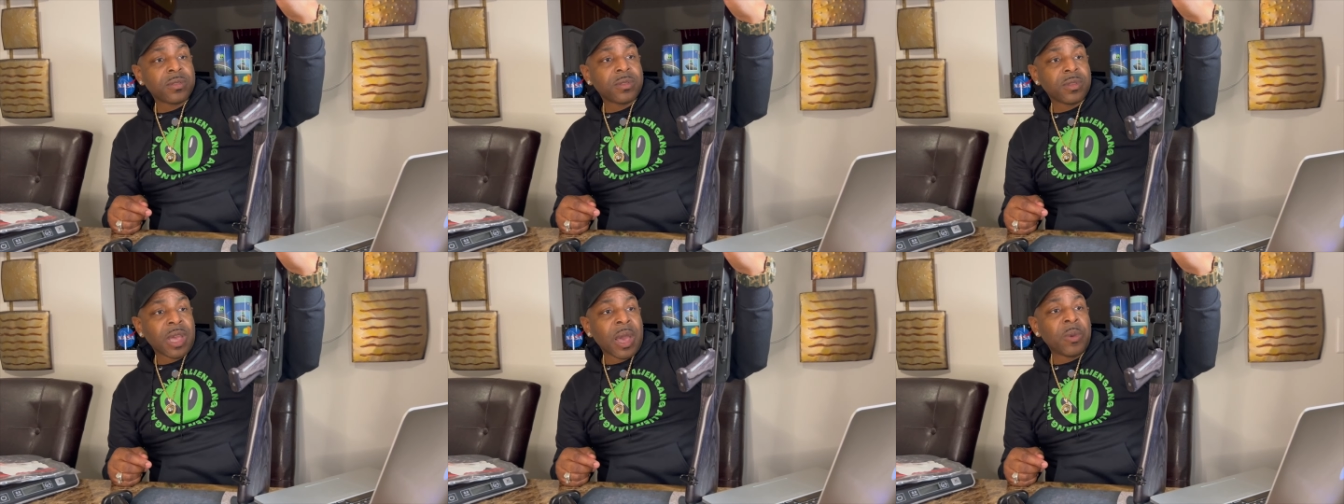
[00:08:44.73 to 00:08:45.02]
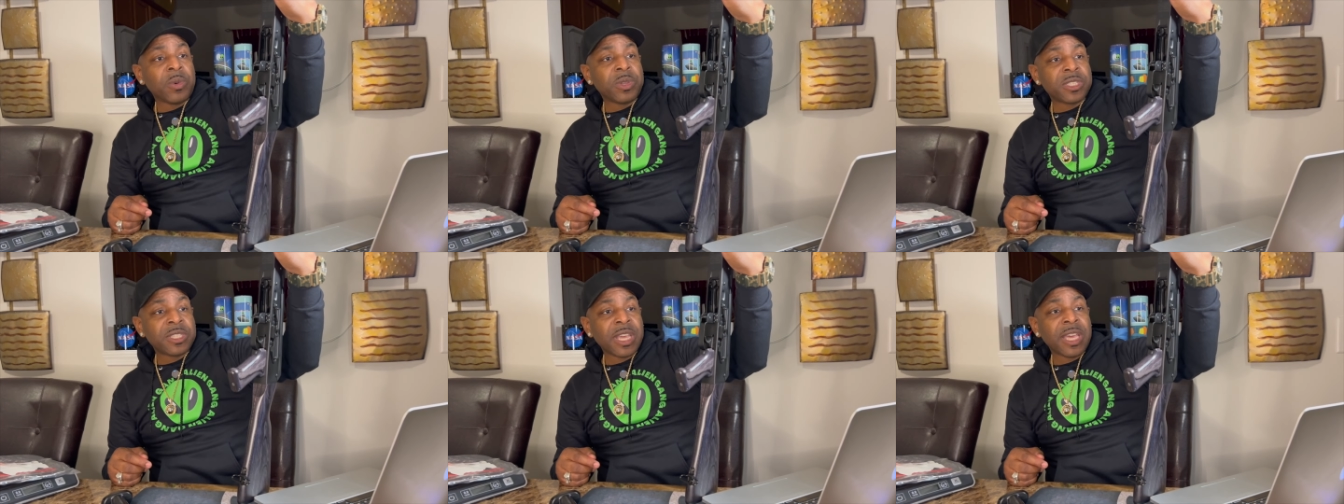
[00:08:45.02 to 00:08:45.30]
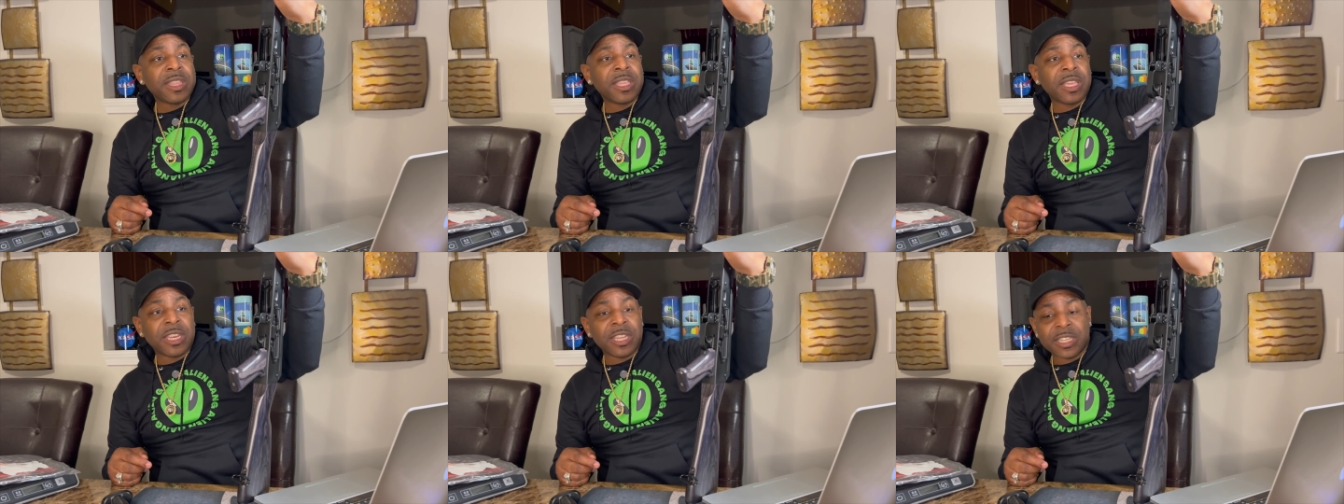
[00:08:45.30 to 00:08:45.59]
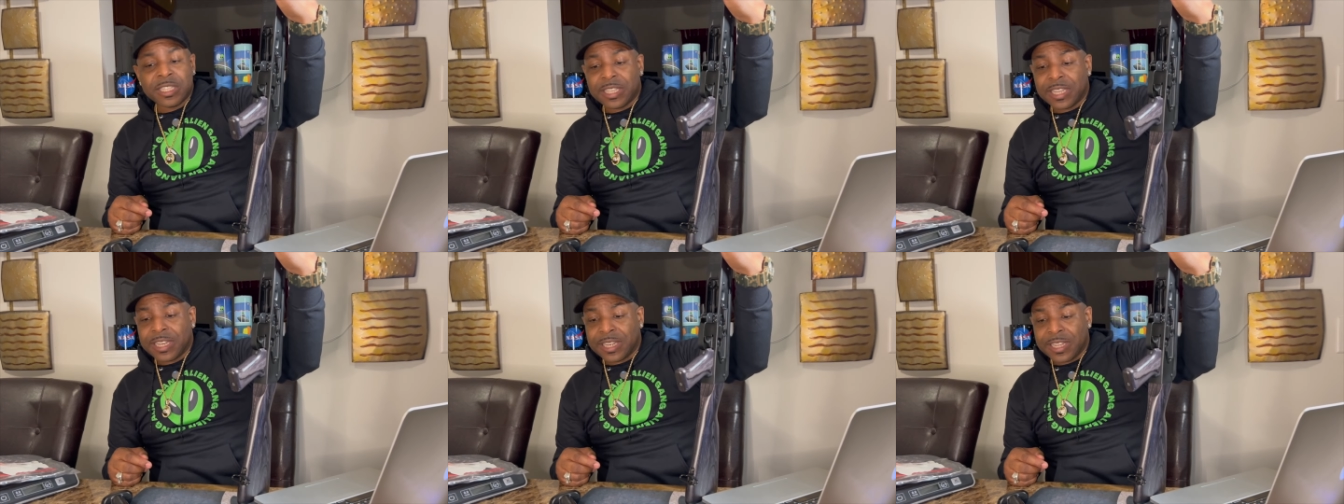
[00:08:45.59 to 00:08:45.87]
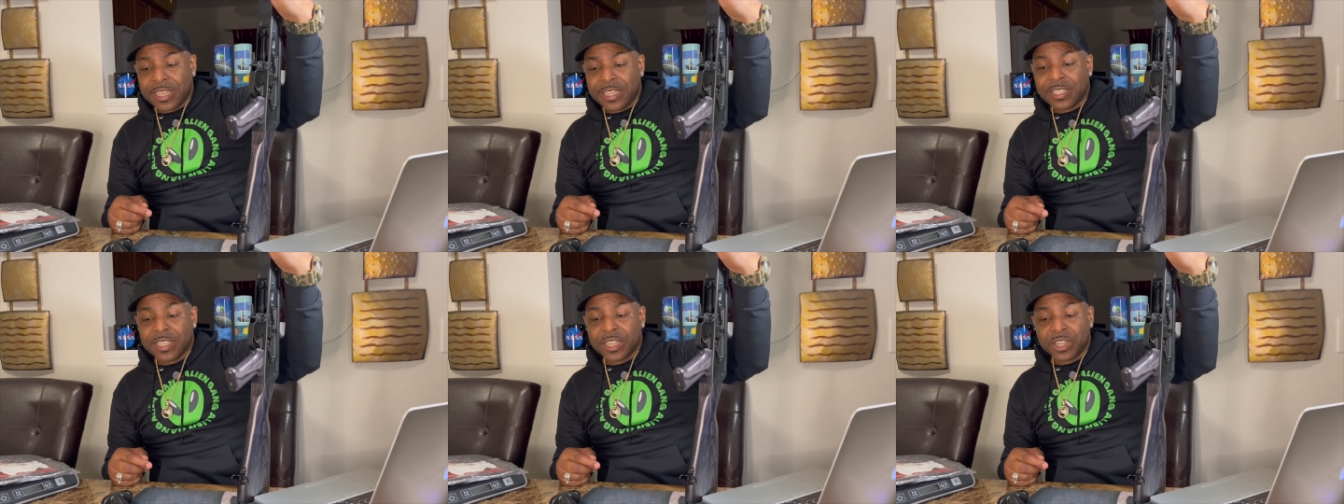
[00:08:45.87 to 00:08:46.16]
I would say that it's a
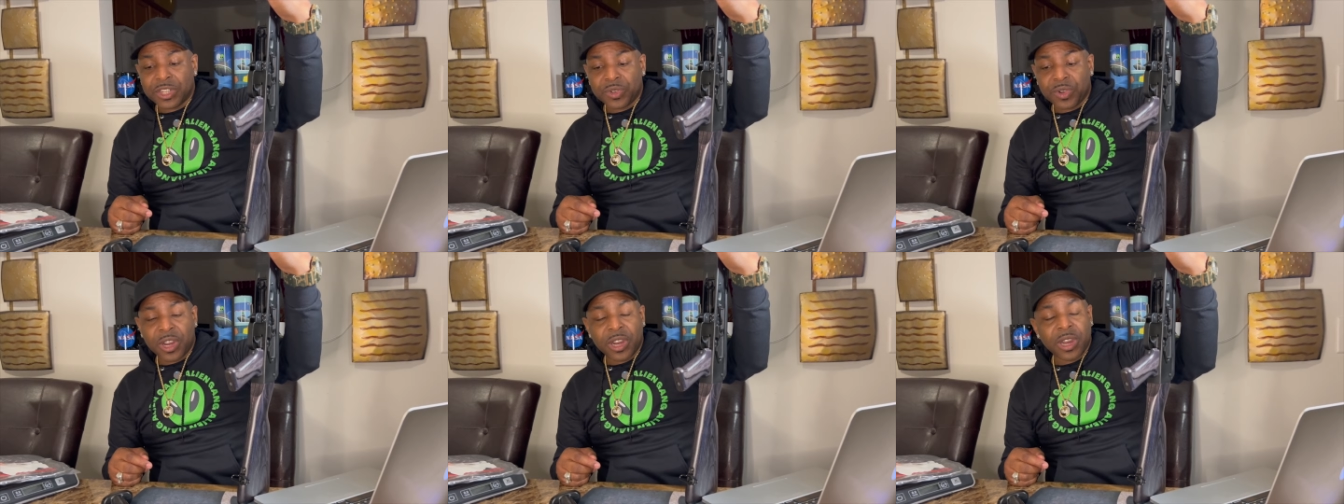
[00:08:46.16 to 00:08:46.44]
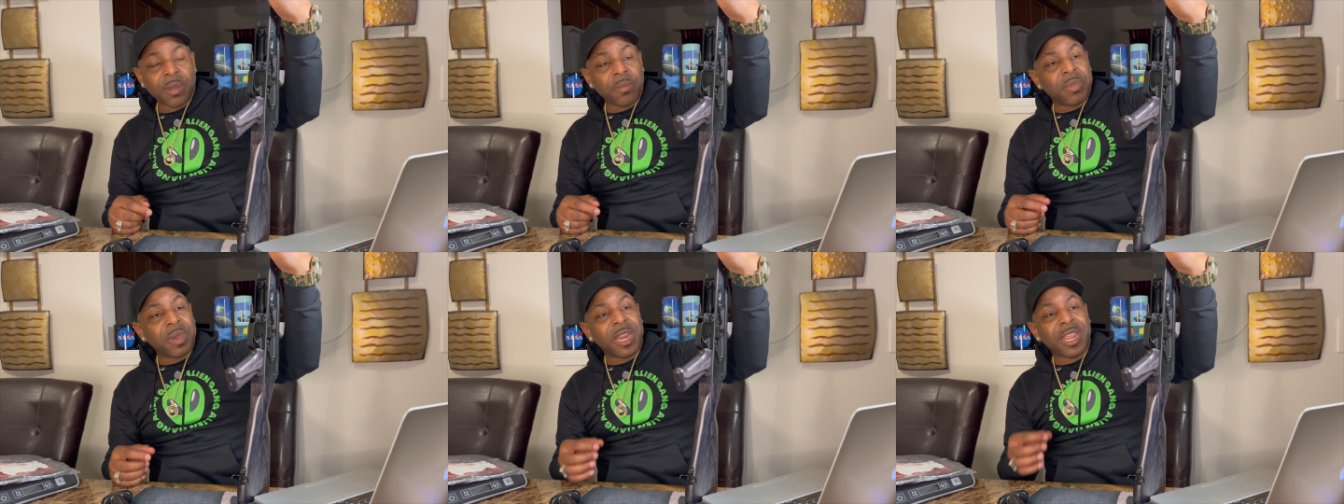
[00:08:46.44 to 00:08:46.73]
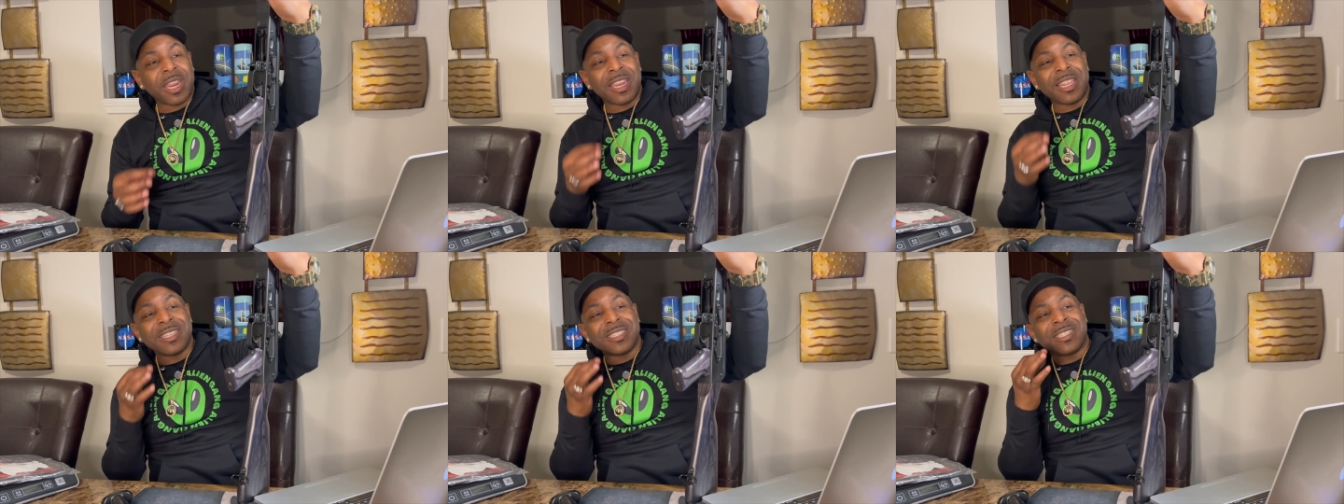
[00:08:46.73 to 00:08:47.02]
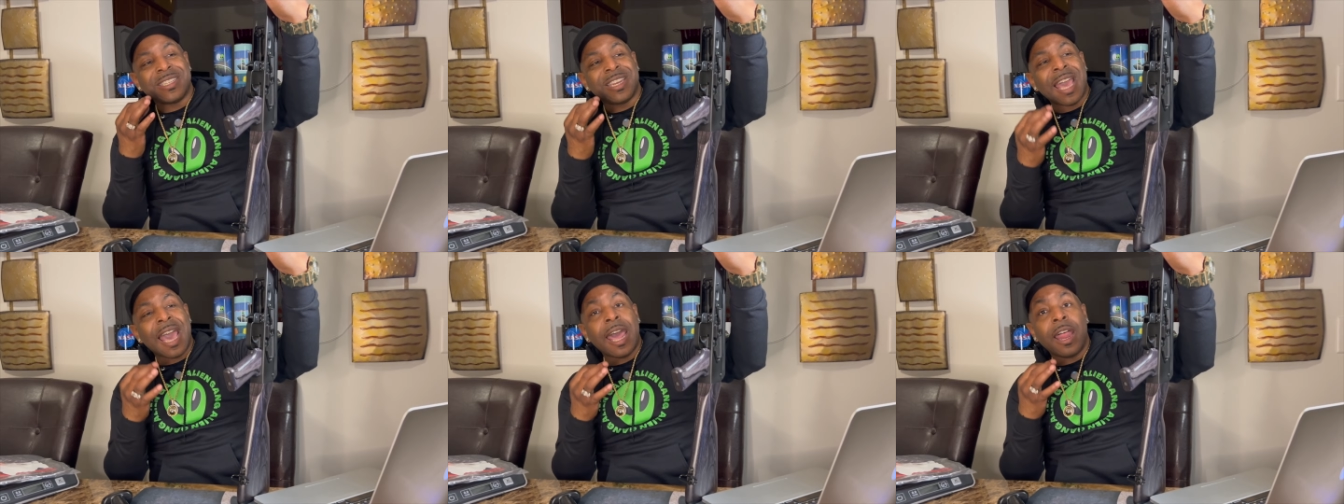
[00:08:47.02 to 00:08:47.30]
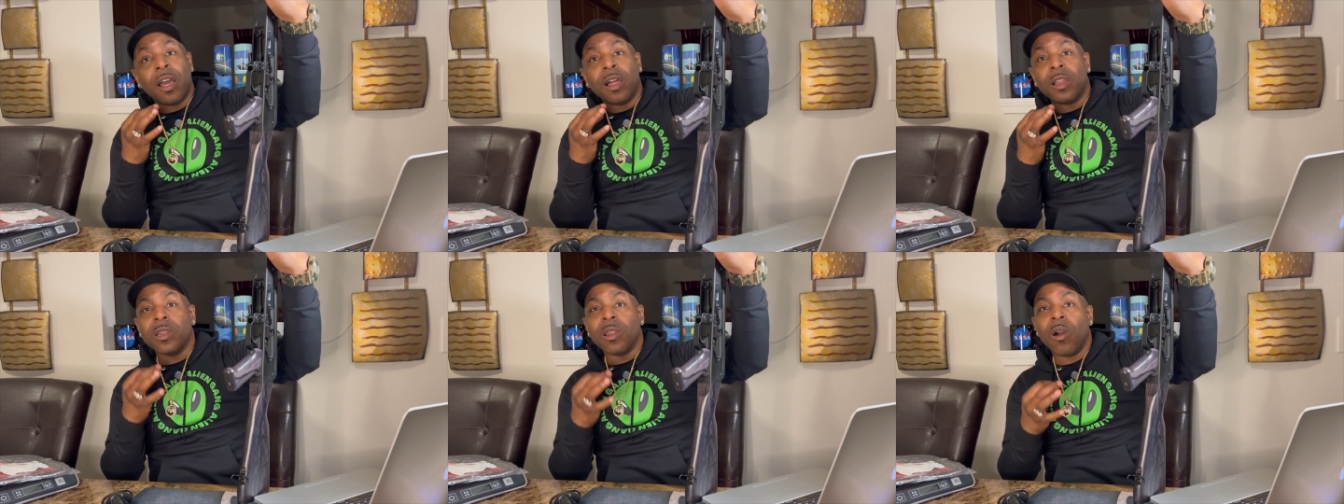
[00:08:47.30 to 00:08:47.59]
decent trigger, but it is
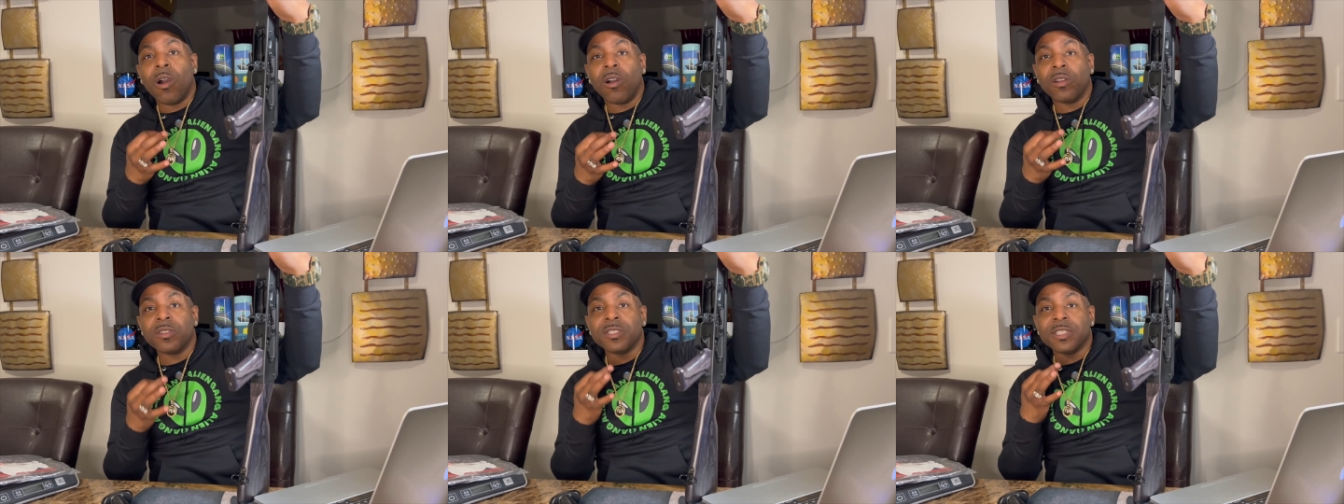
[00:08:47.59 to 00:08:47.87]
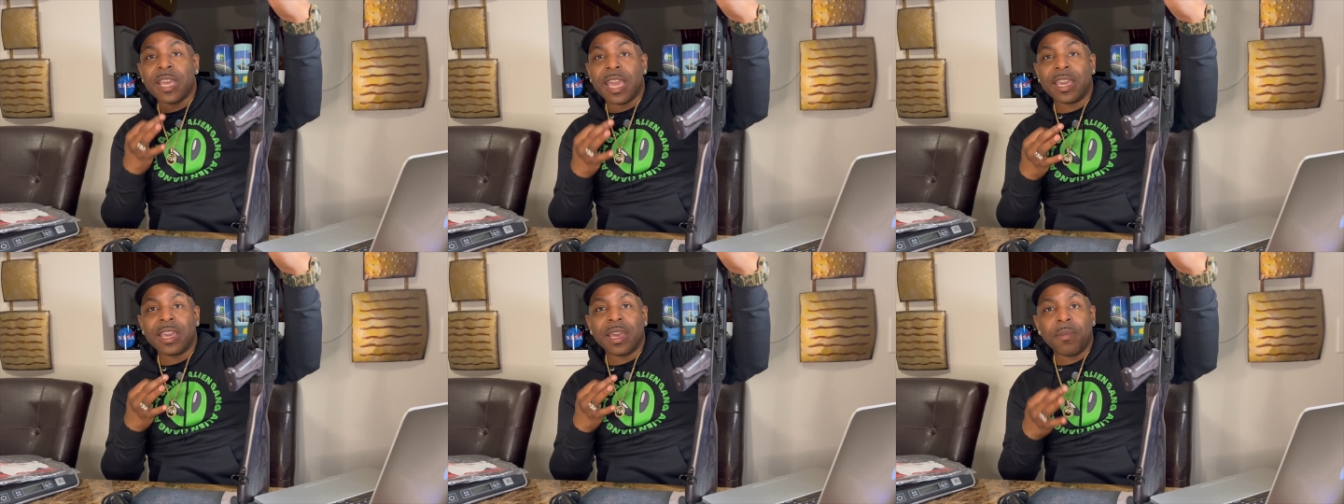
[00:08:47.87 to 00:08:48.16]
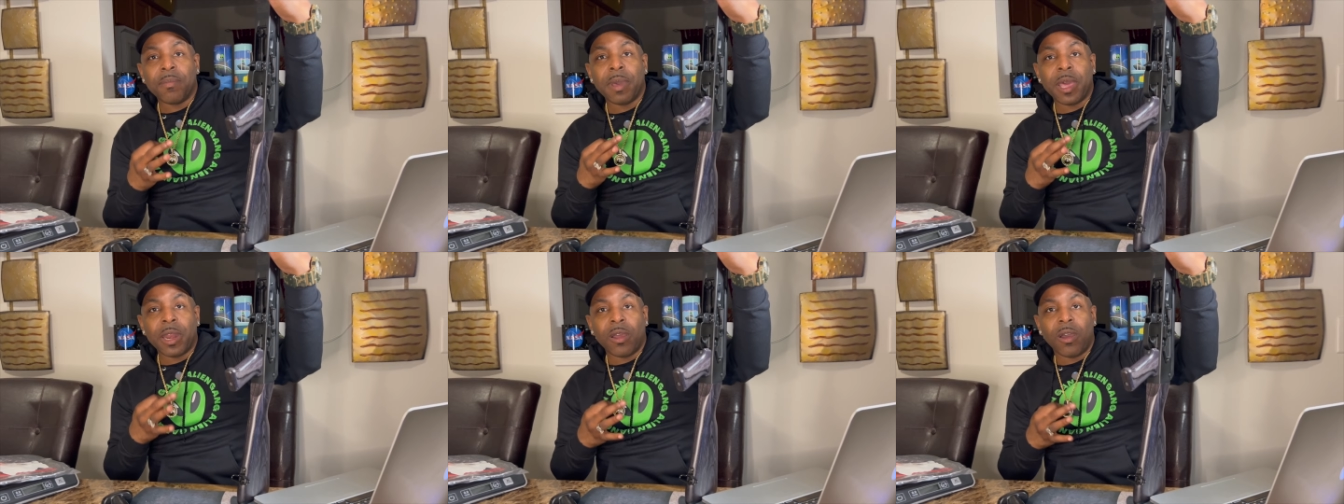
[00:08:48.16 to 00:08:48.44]
not a long take up at